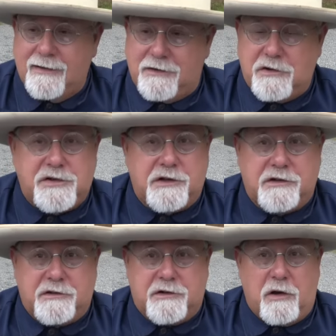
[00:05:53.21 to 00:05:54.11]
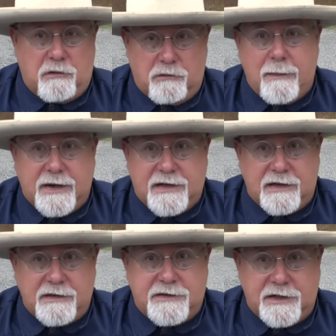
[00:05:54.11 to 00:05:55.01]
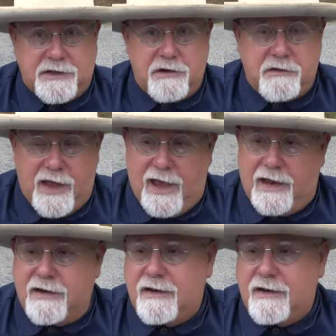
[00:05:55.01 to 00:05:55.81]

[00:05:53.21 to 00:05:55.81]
You should go to Remington to do that,